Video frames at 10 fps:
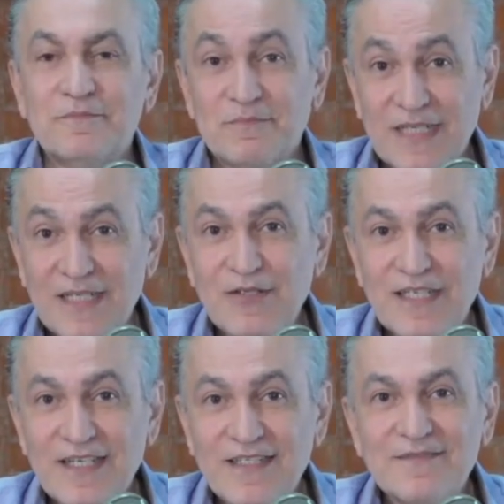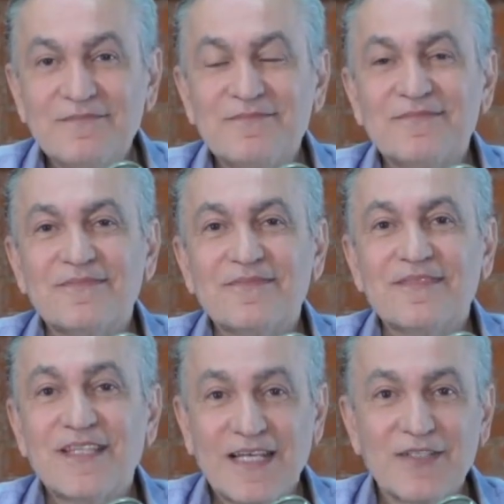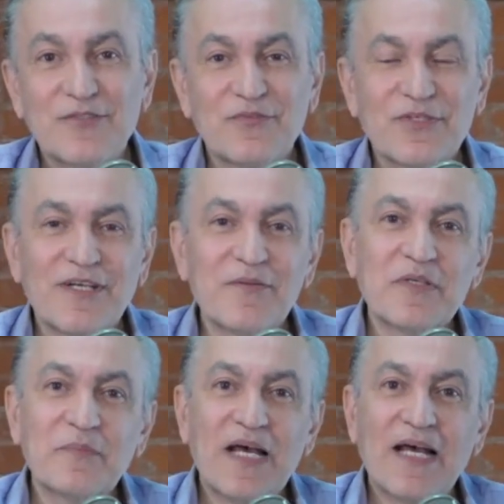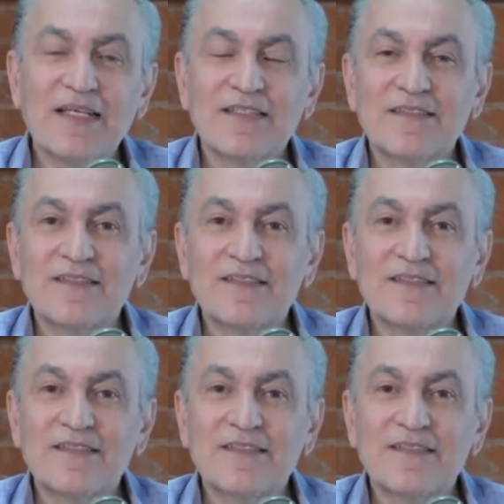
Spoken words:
Hello again. Thank you for coming back.